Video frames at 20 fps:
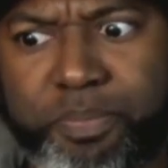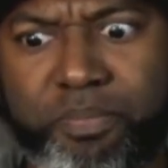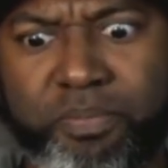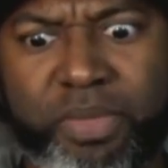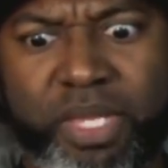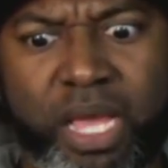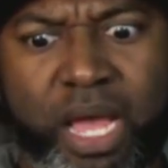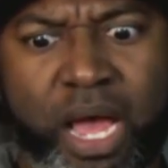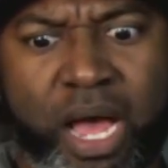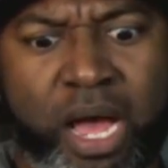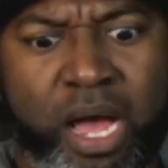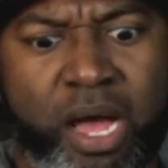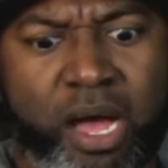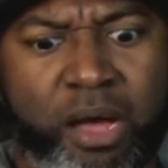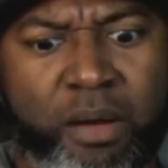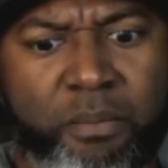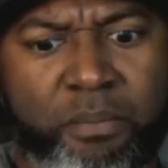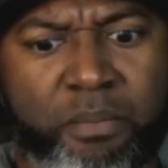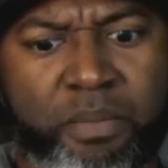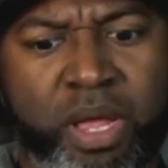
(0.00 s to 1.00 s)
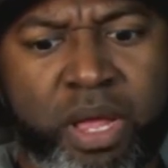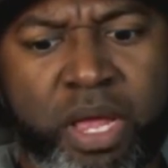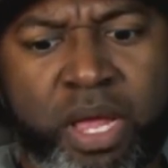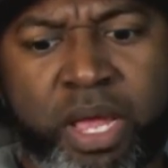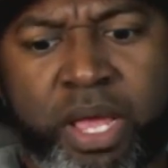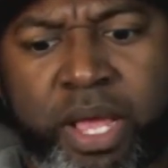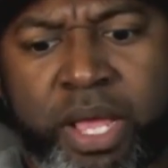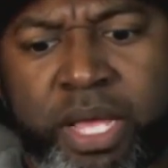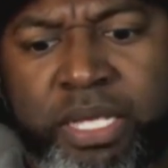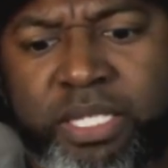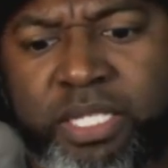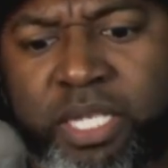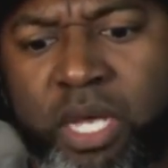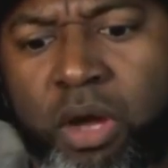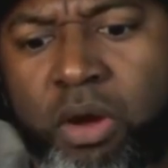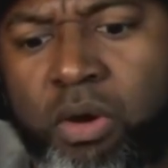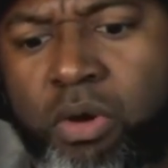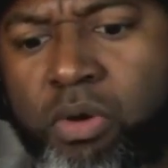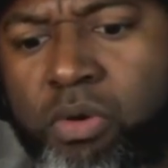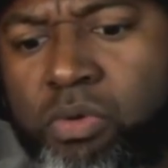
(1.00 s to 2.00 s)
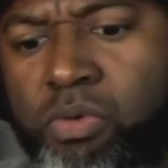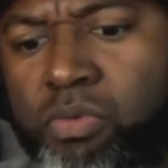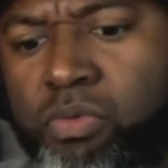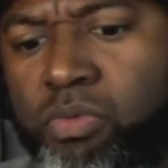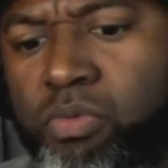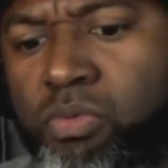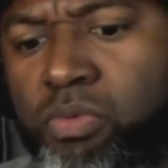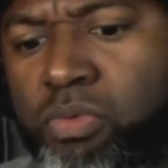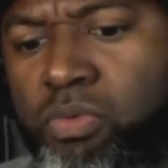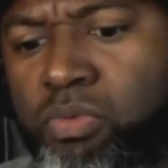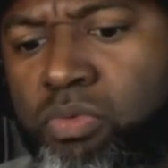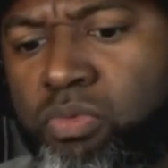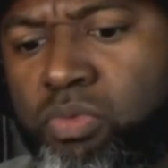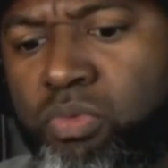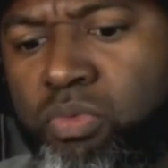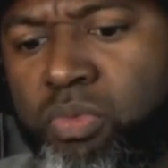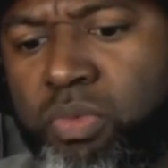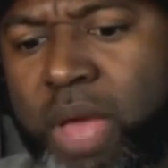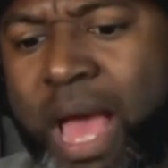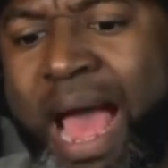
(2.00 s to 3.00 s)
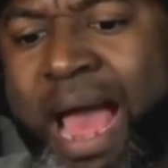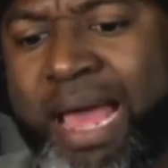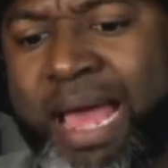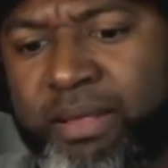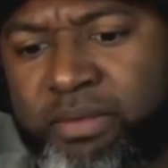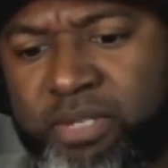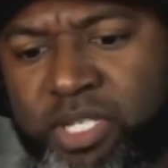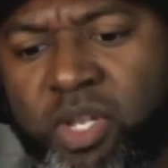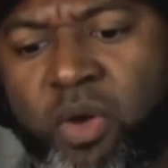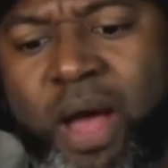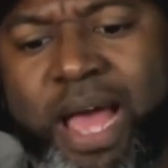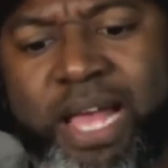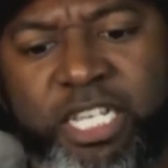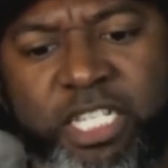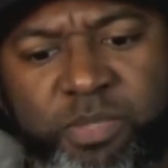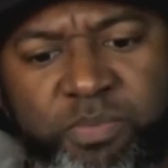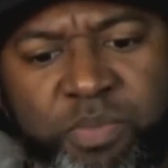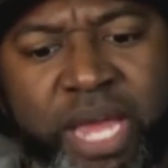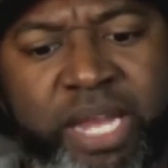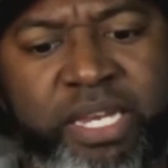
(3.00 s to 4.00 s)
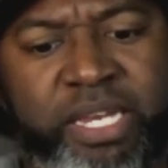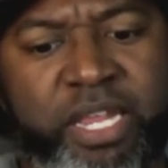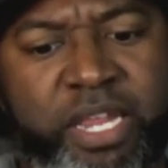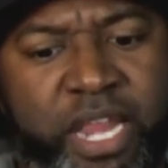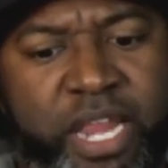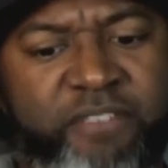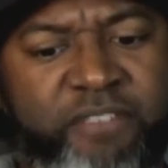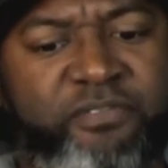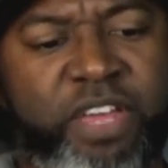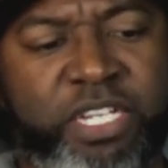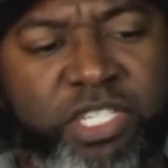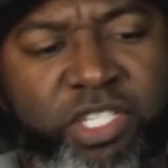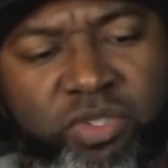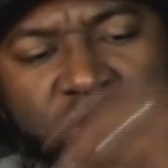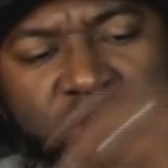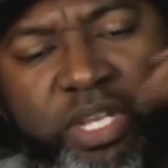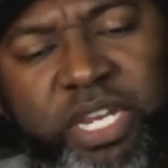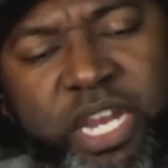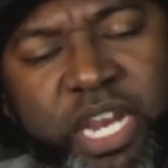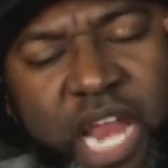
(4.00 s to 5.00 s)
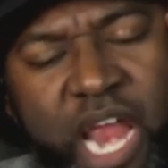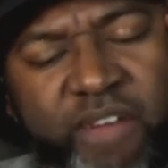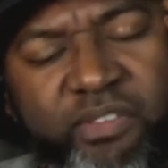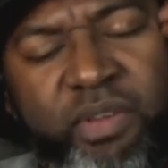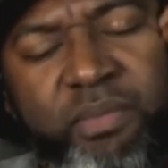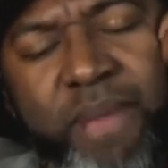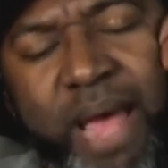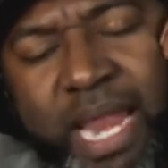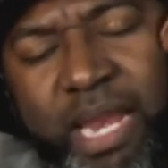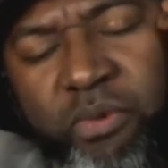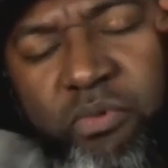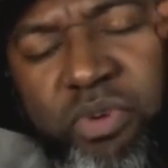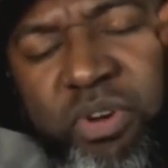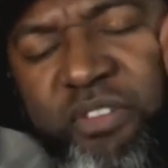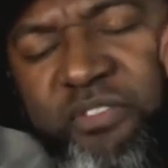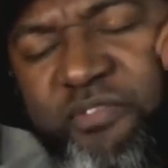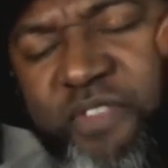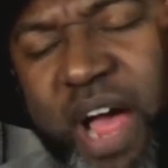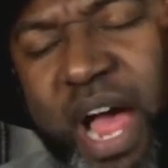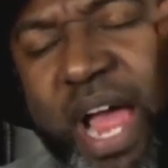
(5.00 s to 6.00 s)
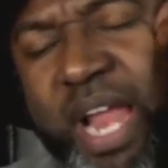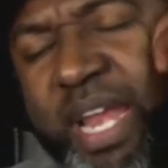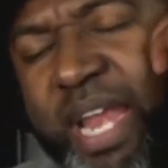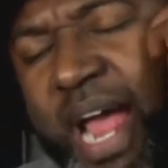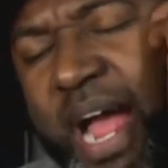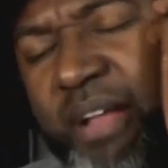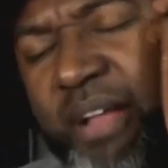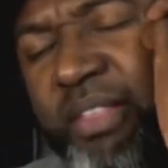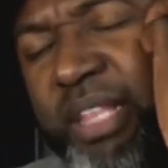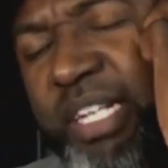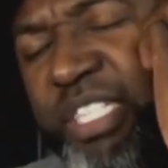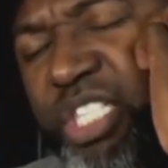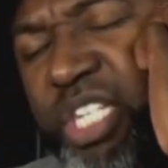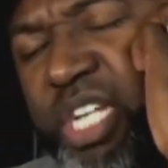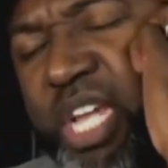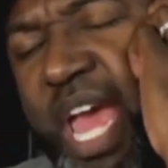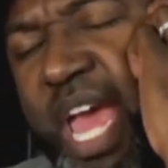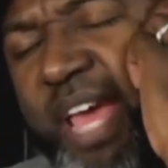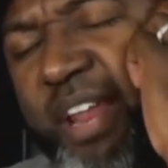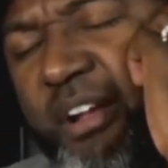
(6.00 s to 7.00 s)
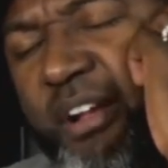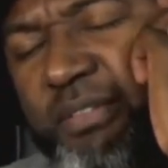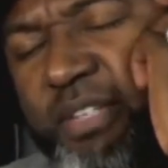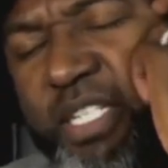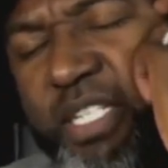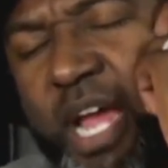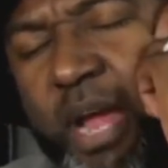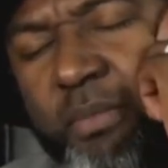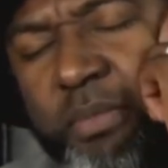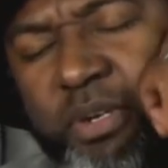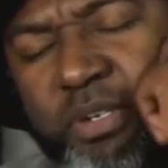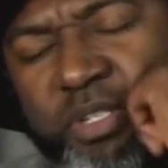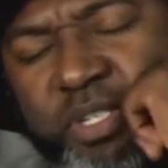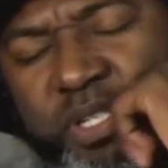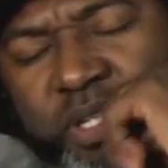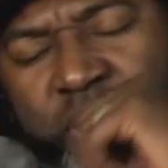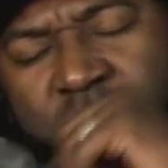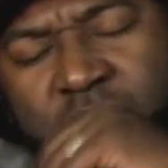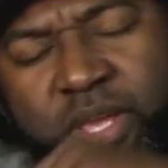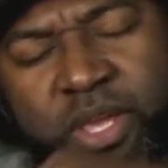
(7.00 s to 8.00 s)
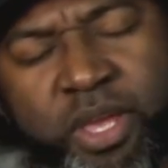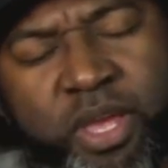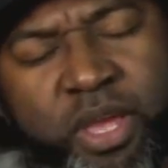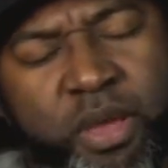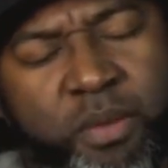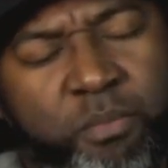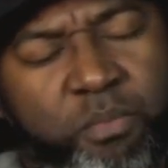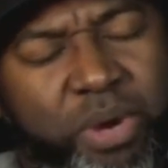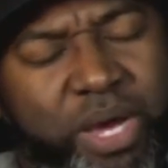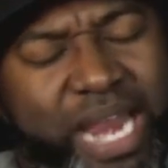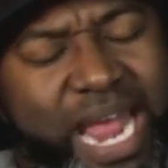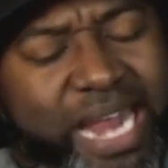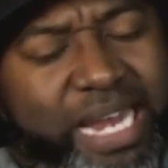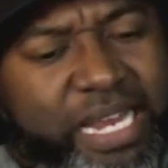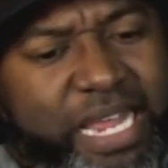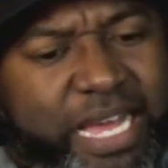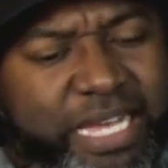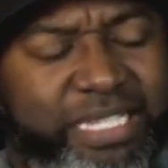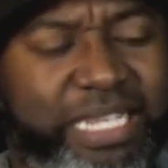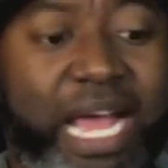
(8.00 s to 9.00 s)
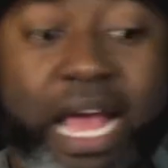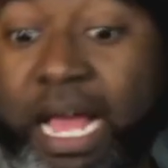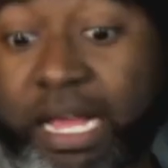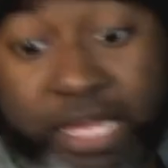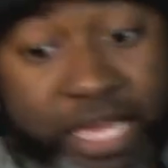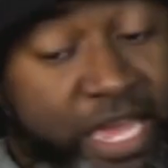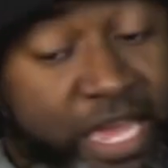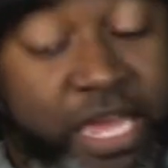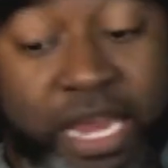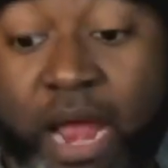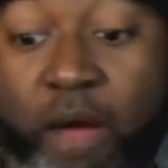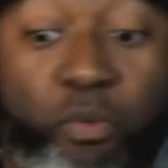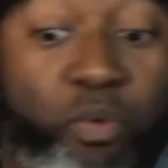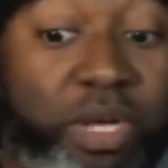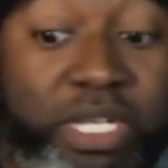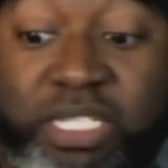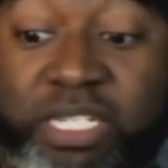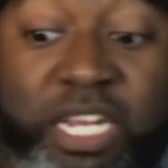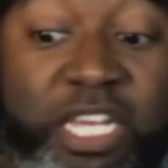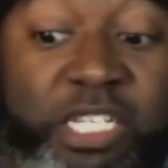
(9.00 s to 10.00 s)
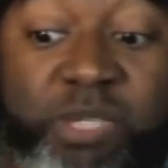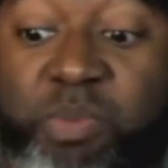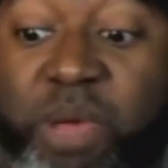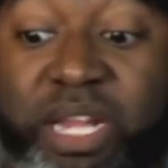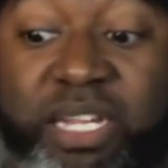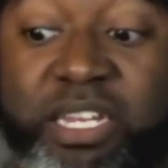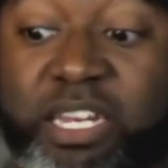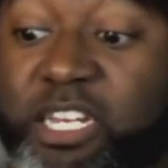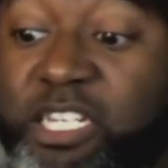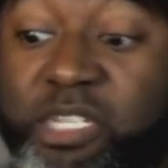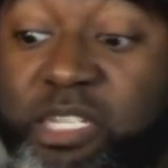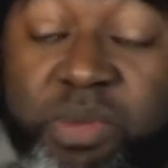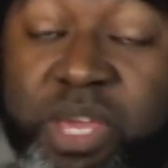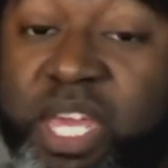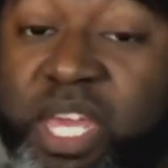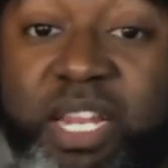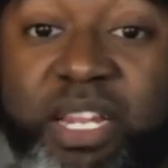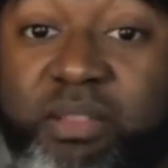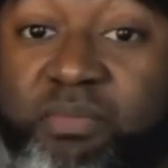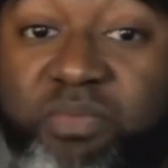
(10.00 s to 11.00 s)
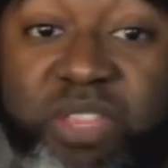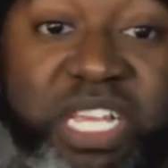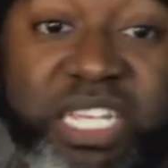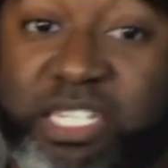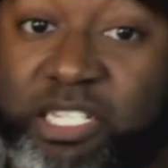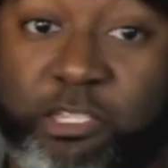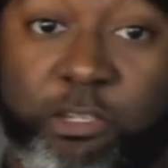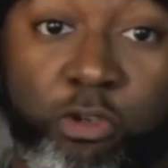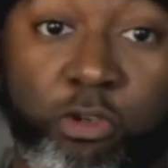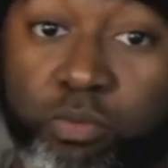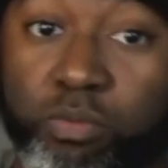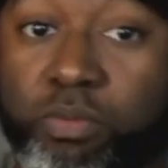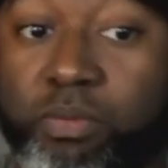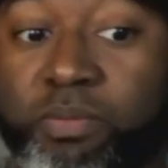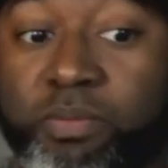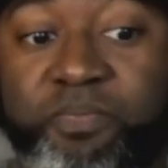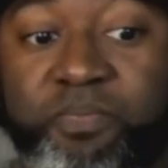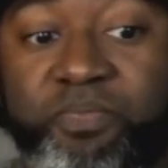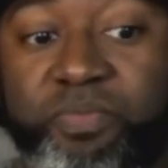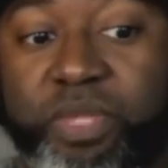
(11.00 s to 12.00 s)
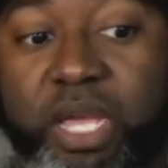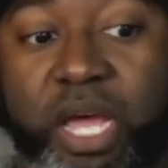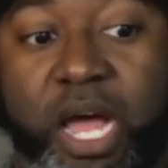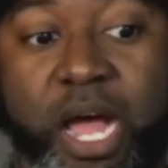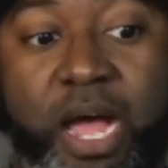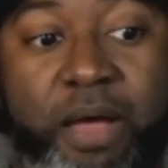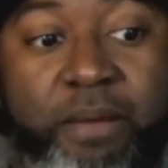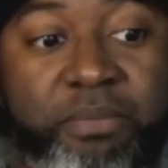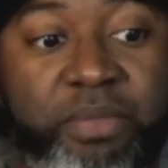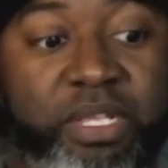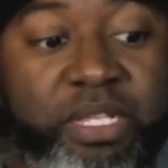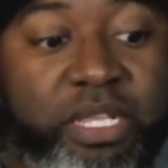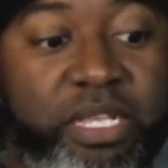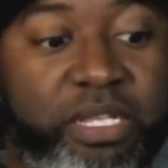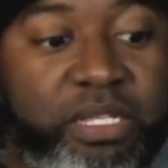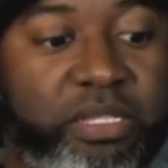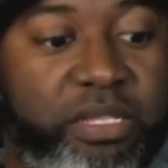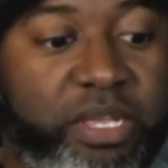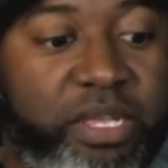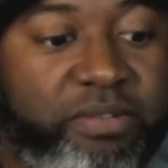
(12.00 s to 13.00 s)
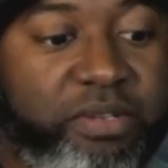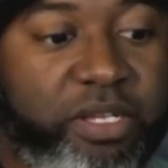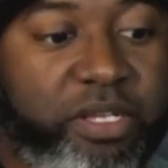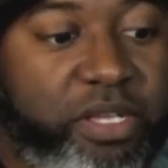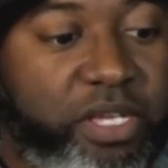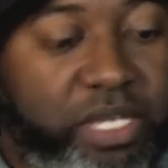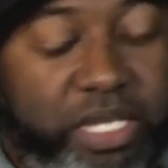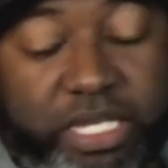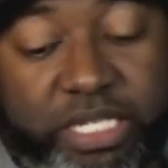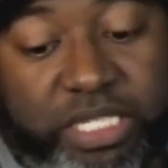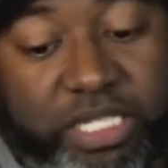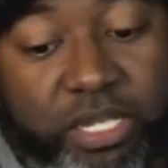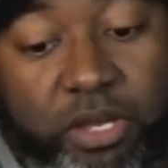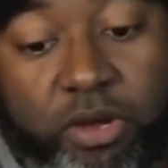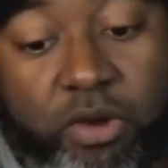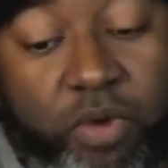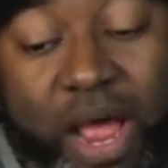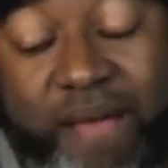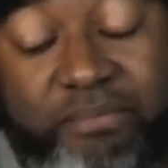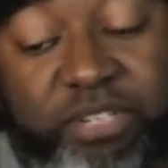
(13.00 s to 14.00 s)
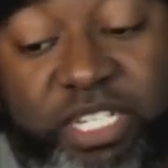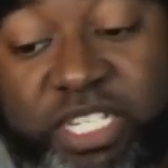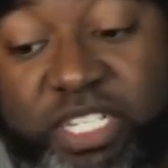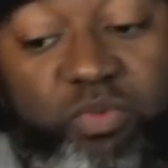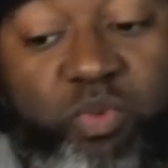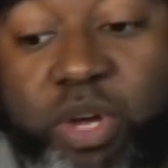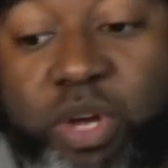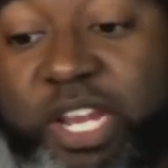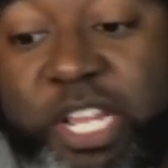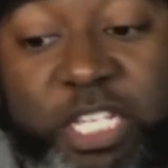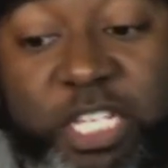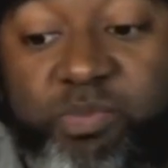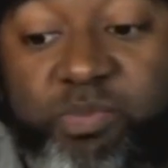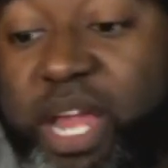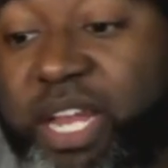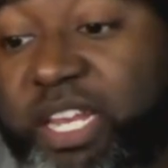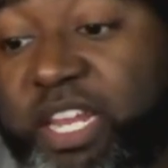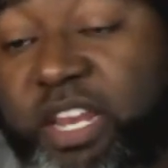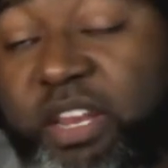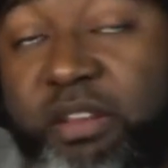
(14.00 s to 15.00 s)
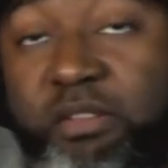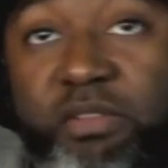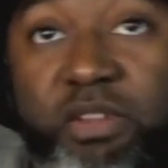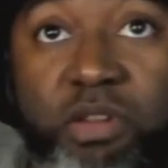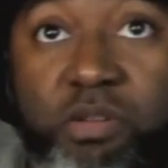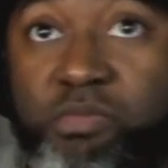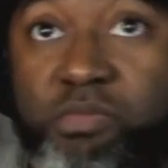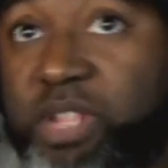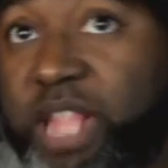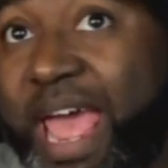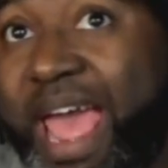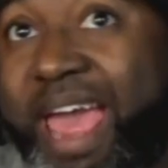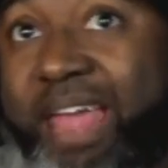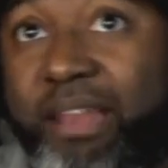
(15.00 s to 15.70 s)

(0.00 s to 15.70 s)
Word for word: Um, so I so I expected eventually that everybody would find out that she had Alzheimer's, but I guess again I wasn't expecting it to be this soon. Um, it, it, it, so I just wasn't expecting that